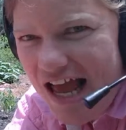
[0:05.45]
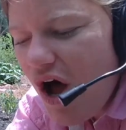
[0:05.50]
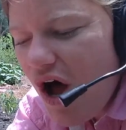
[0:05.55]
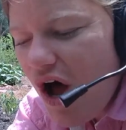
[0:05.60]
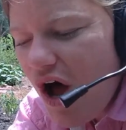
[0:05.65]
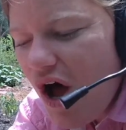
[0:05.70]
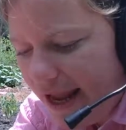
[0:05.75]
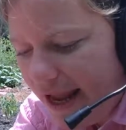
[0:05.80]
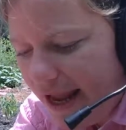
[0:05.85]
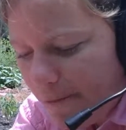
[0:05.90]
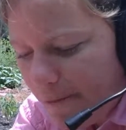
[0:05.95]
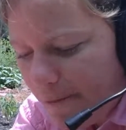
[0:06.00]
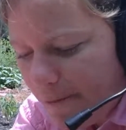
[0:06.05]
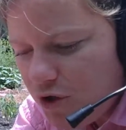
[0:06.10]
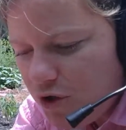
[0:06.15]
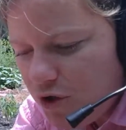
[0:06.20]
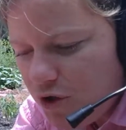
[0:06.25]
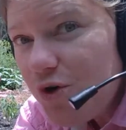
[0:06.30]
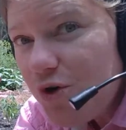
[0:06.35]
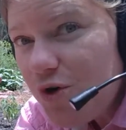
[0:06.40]
Okay,
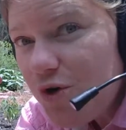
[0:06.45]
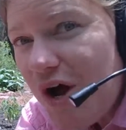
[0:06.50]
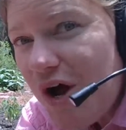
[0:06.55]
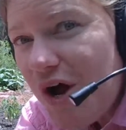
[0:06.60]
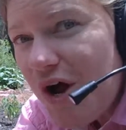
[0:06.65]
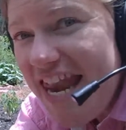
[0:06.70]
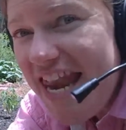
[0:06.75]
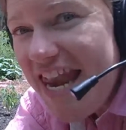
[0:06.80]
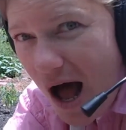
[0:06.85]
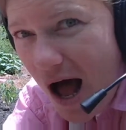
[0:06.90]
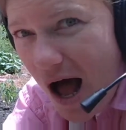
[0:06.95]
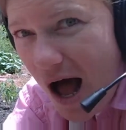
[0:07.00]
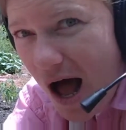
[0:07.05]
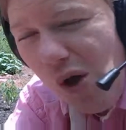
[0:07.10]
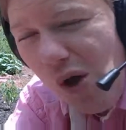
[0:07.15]
so now